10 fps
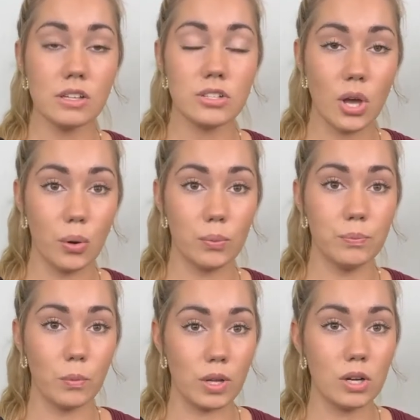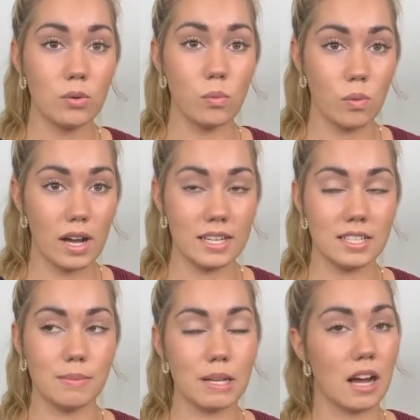So we don't
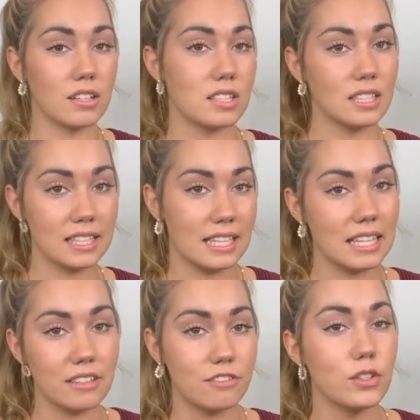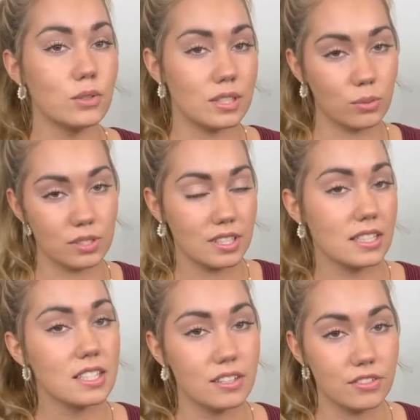want to be constantly eating foods that we're
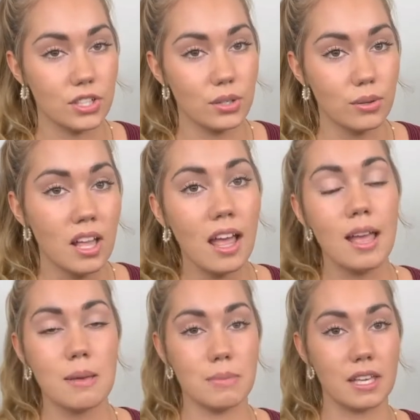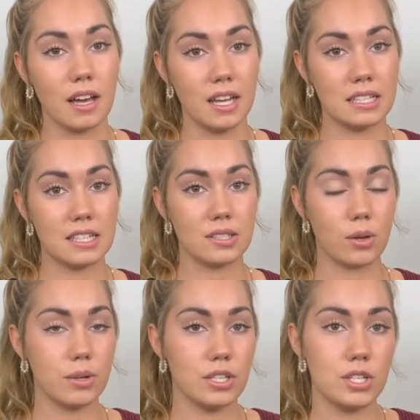sensitive to, because it's
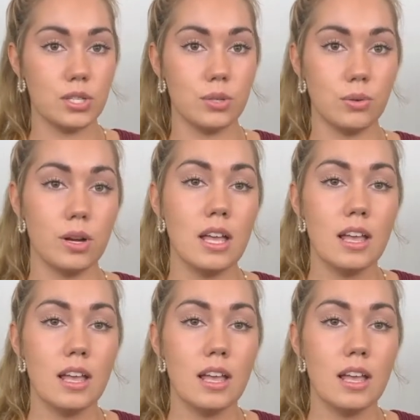going to